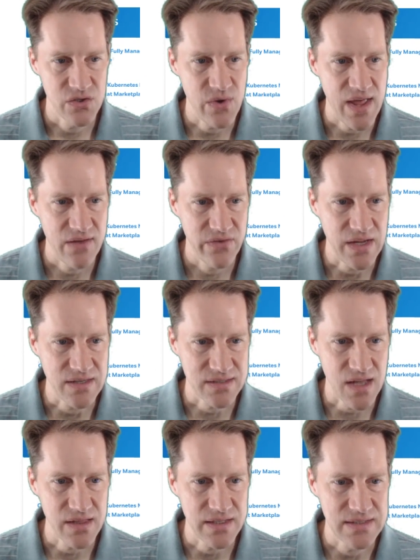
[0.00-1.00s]
You have a
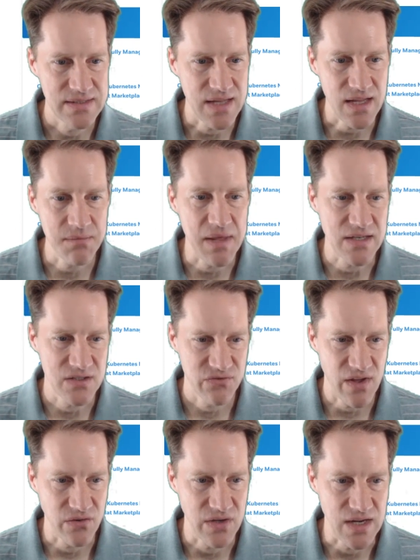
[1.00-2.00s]
solid database
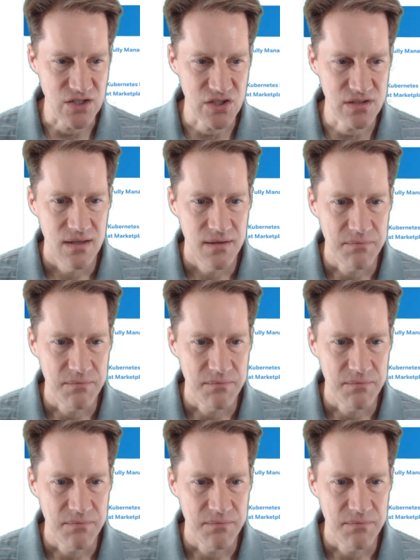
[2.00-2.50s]
foundation,